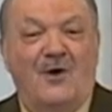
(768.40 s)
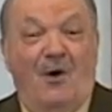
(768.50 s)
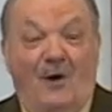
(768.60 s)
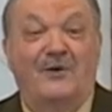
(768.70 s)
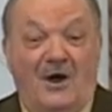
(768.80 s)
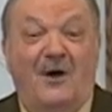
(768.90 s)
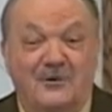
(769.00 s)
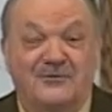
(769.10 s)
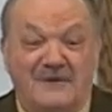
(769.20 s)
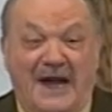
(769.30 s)
hard to
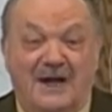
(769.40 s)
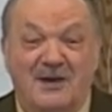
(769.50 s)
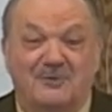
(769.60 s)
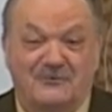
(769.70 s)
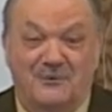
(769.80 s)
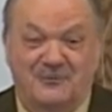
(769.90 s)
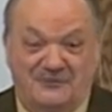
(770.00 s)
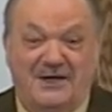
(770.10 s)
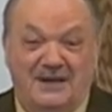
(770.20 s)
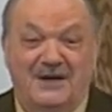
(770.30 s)
understand. He was still
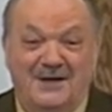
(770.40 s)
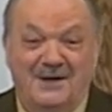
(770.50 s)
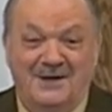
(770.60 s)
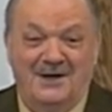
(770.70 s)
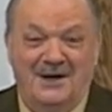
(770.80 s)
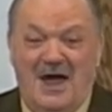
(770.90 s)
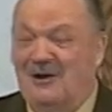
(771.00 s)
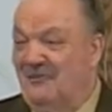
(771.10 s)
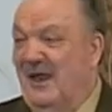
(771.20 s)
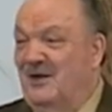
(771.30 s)
seeing a
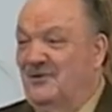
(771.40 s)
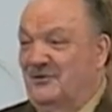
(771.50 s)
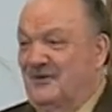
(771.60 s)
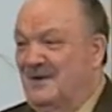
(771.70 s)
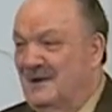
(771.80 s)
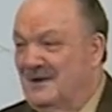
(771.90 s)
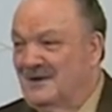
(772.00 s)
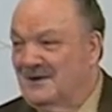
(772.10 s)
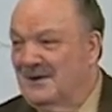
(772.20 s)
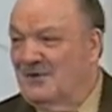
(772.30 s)
lot of things
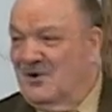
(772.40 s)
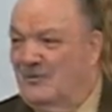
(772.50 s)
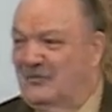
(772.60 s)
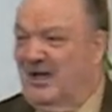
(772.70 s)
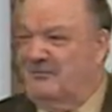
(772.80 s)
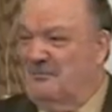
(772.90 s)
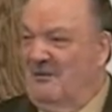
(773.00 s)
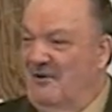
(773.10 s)
of the New Testament